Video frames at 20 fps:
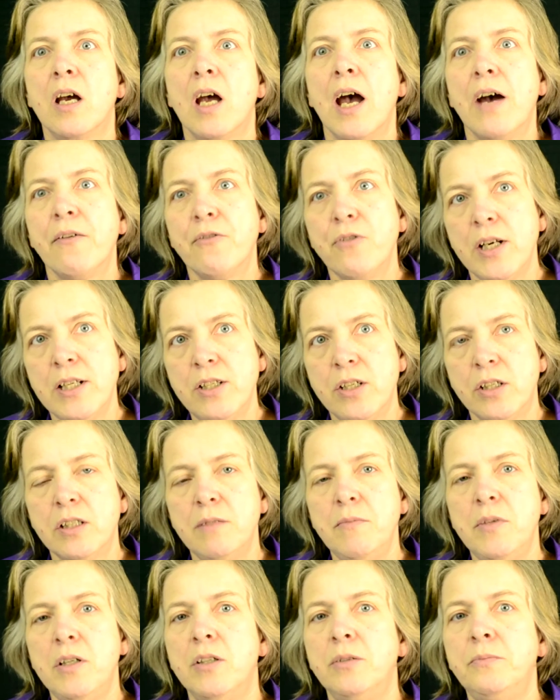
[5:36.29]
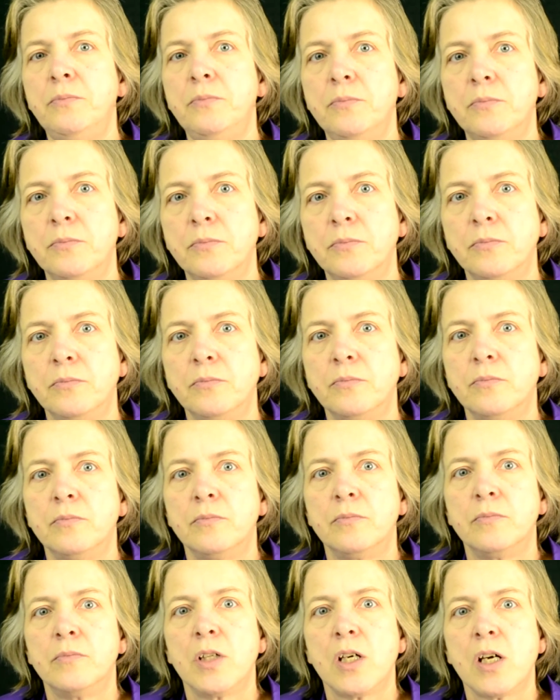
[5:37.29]
after I took them home,
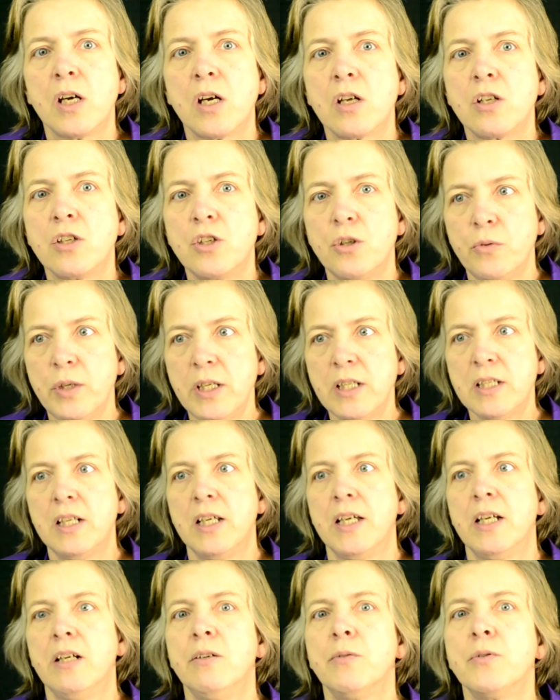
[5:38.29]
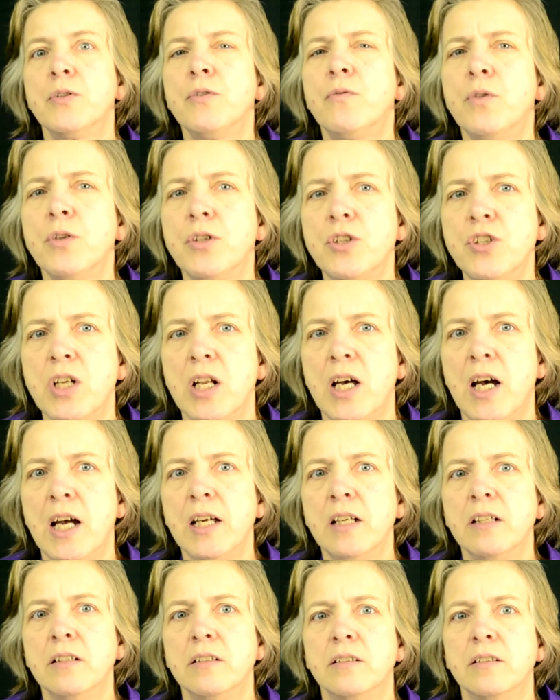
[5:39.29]
2 weeks later, it was the 4th of July,